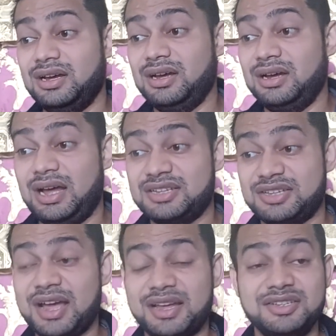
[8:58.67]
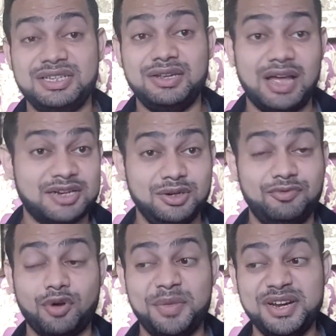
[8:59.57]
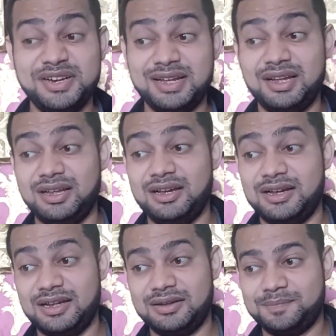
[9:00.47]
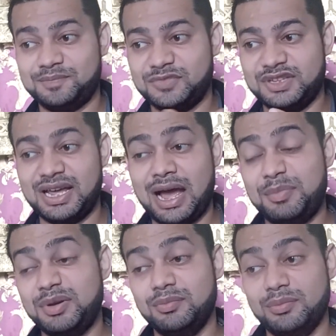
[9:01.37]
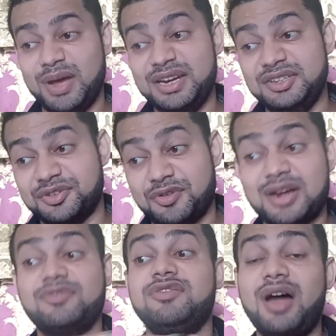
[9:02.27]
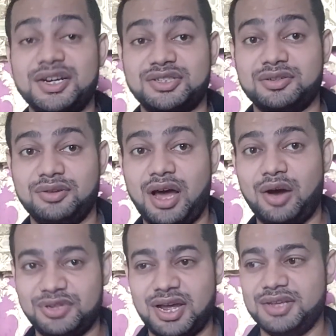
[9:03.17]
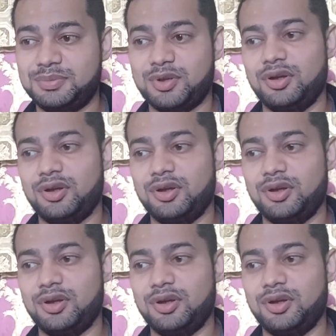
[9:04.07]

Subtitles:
As I can see, actually from India, there have been many direct flights nowadays, because